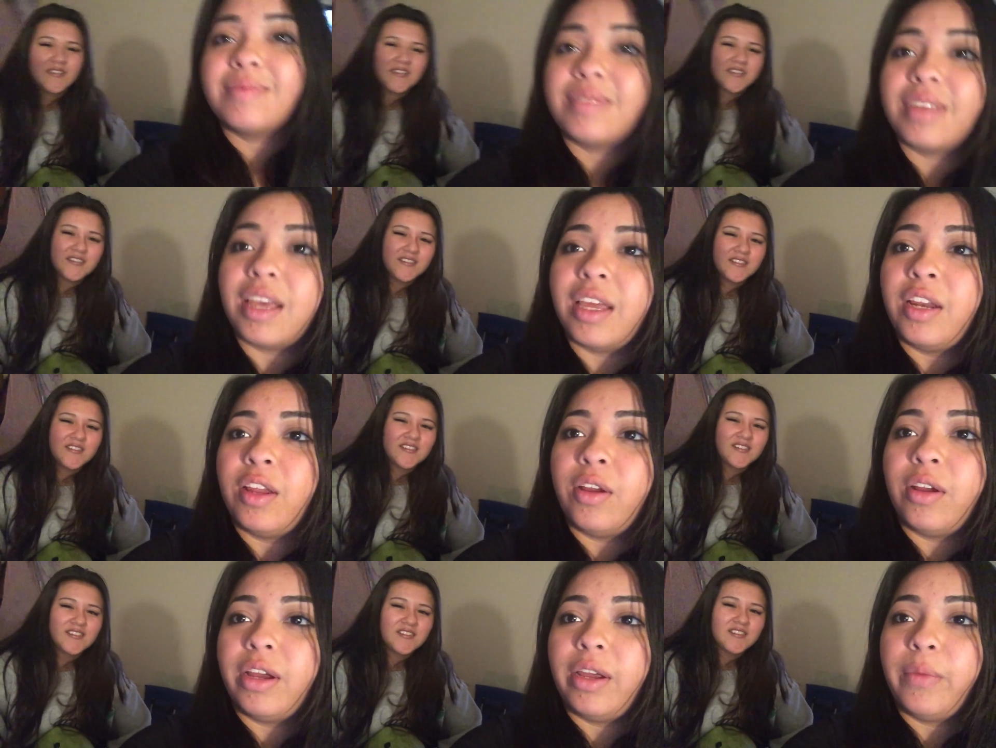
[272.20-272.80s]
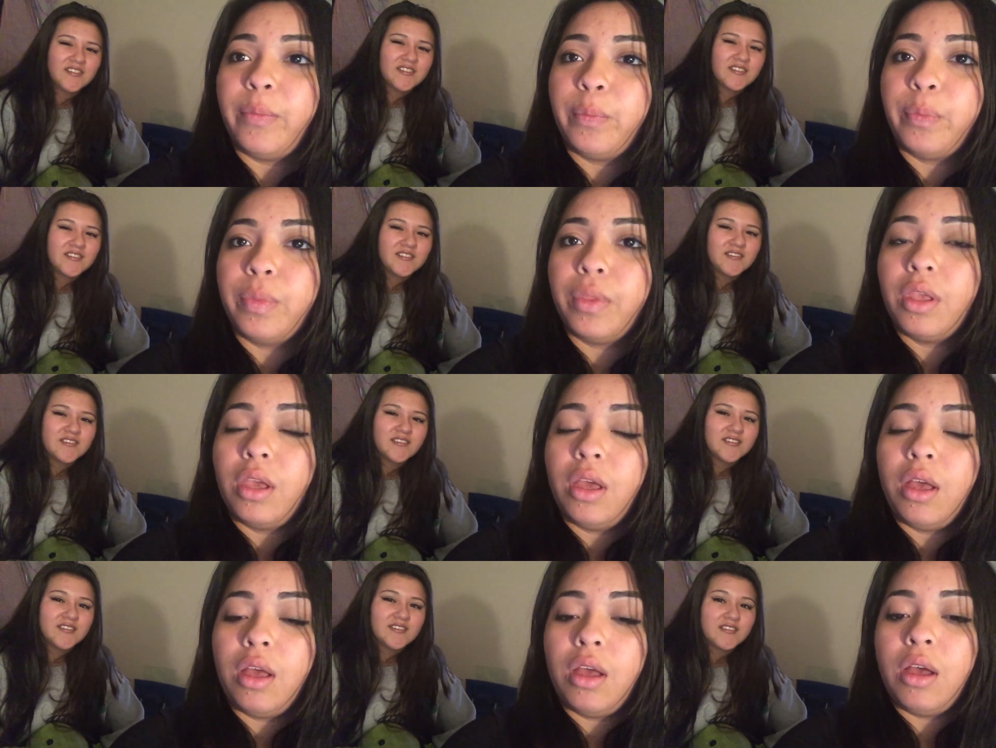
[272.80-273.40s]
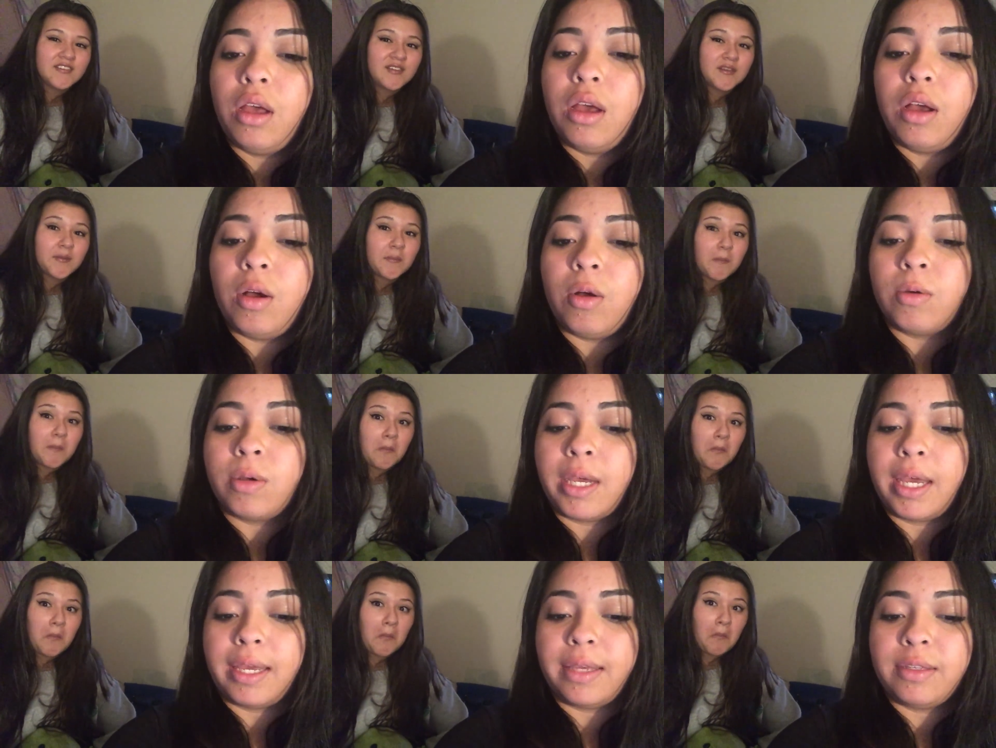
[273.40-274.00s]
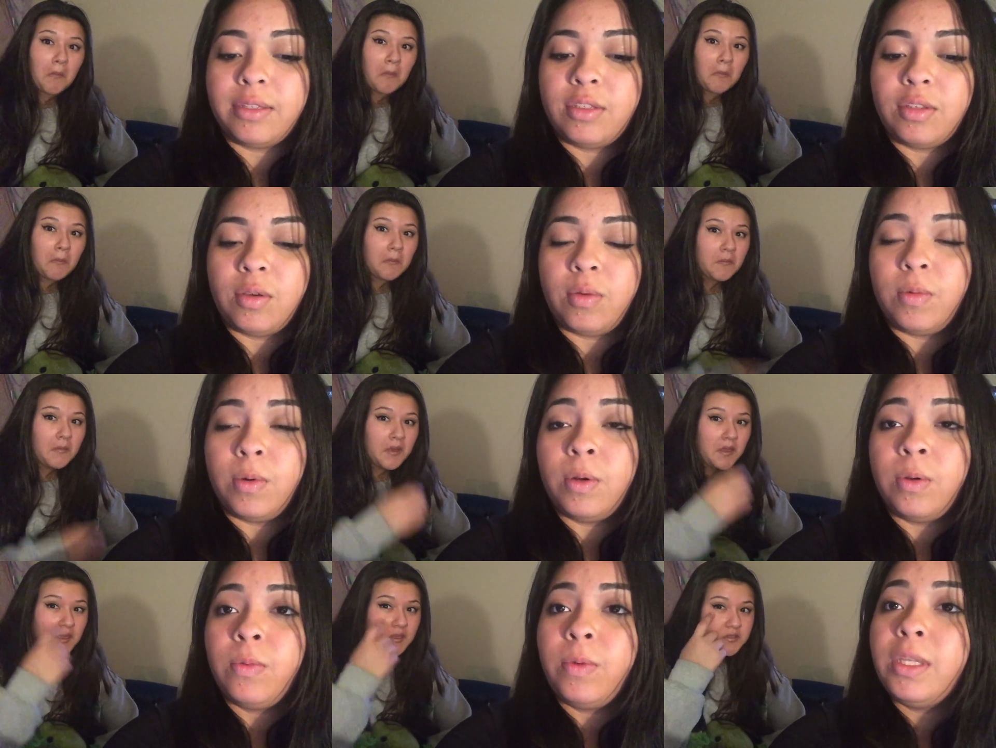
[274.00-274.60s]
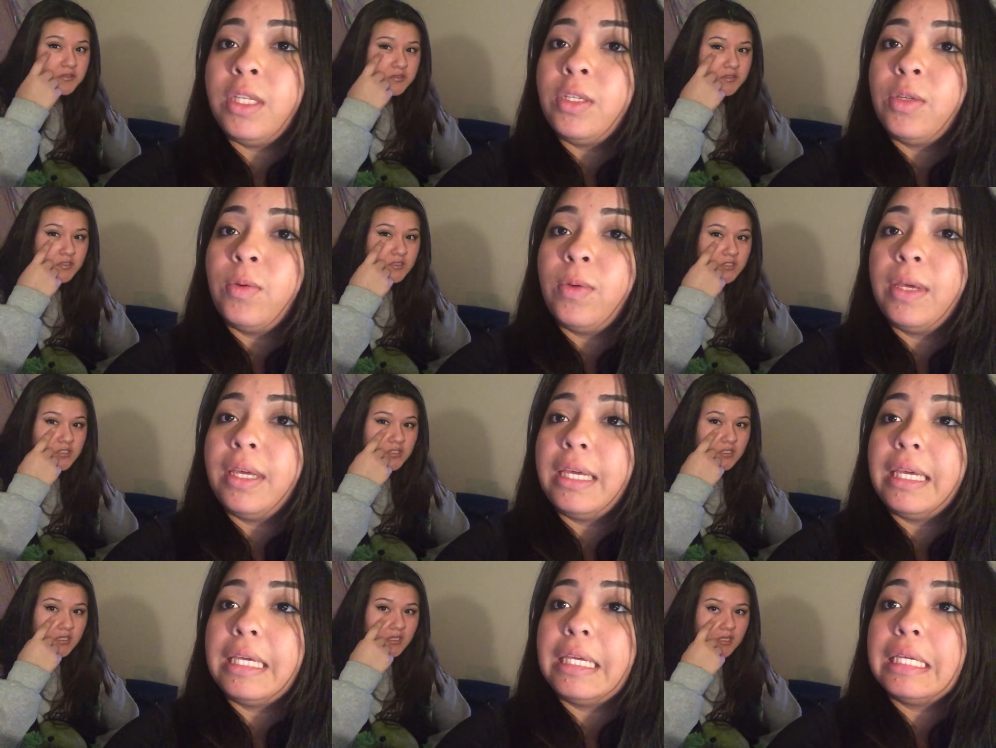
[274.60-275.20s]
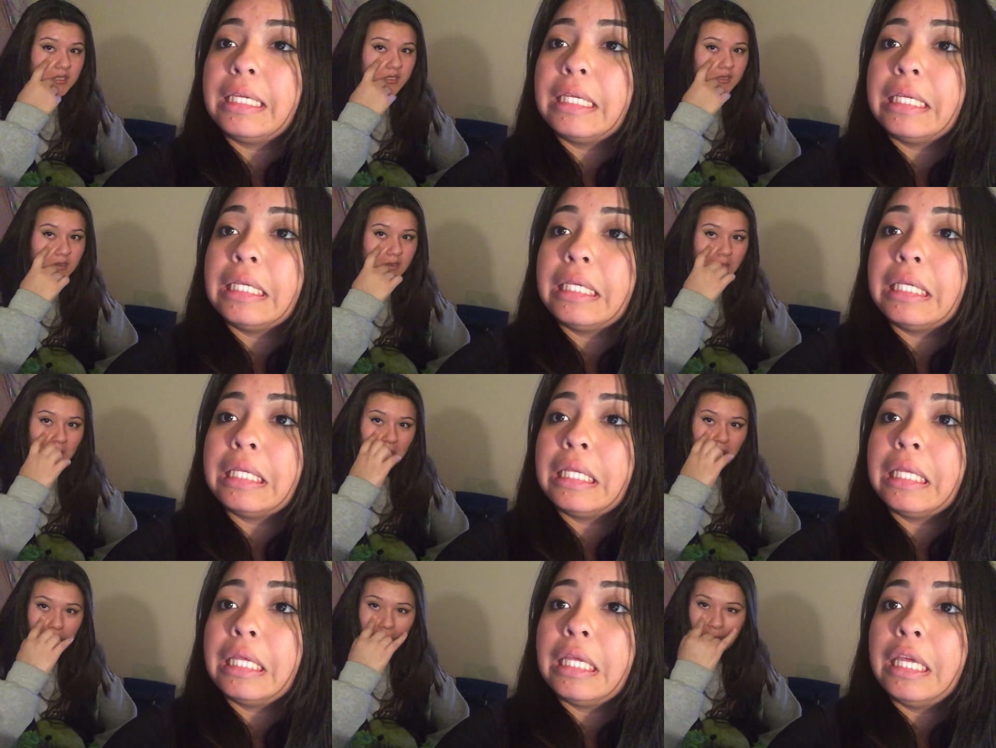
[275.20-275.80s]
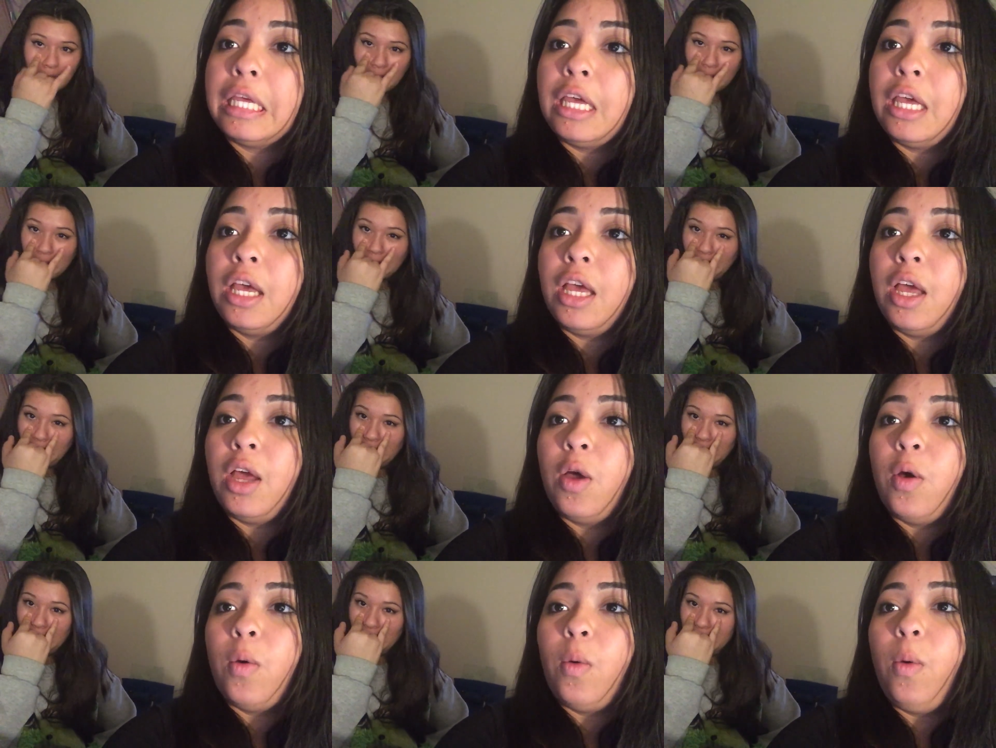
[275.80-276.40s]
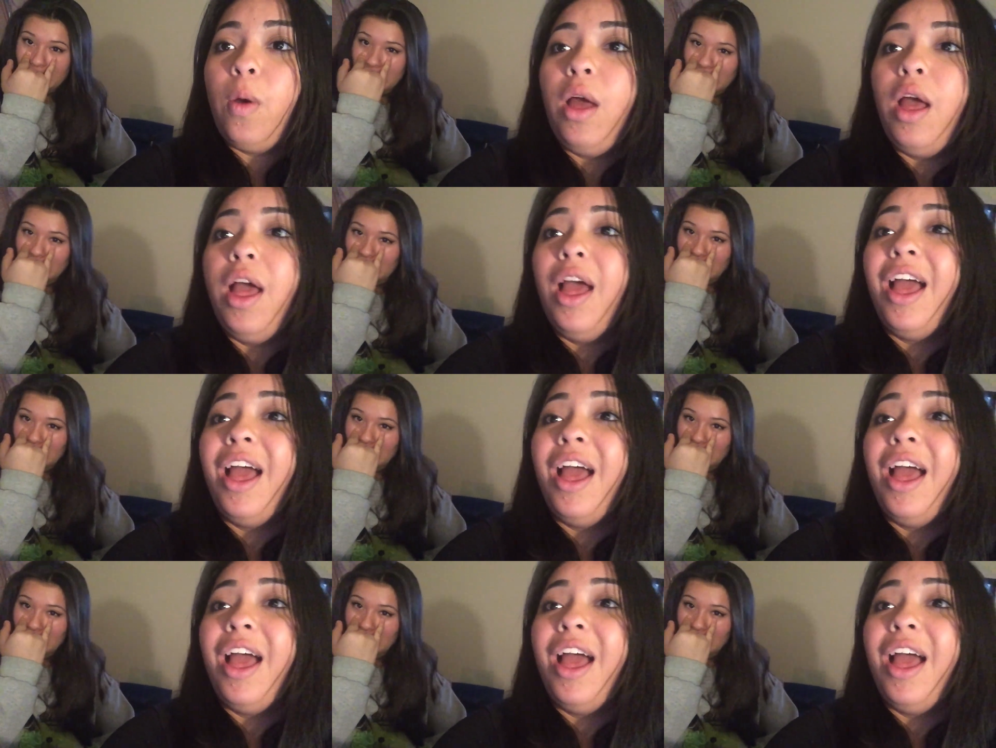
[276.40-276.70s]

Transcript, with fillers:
Speaker 1: I know it. Okay, so what are we doing? What?